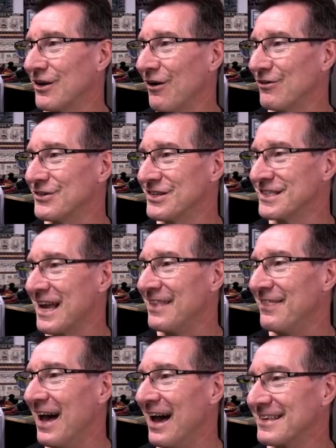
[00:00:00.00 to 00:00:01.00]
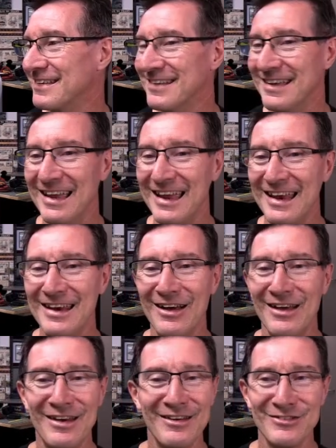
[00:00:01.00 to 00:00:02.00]
I'll just add that and
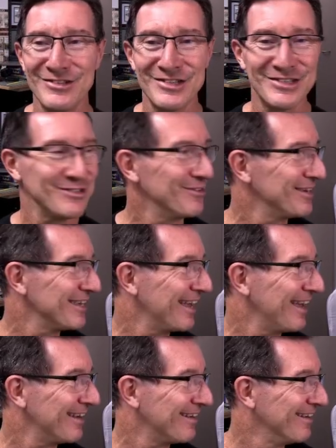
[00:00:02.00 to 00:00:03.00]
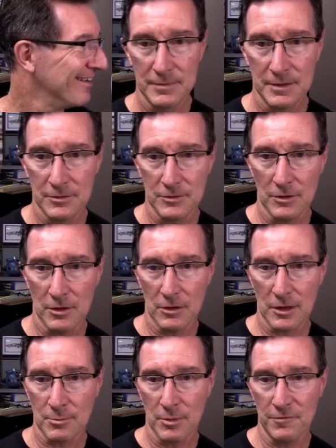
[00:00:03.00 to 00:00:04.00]
I'll just do it again. Did it not
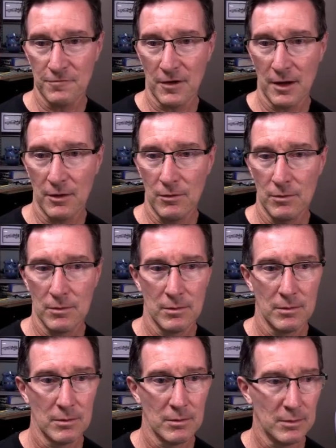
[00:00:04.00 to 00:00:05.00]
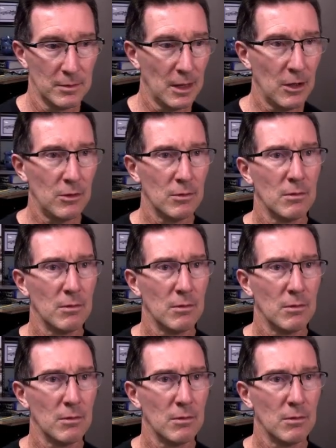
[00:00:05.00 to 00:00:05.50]
like my file? No.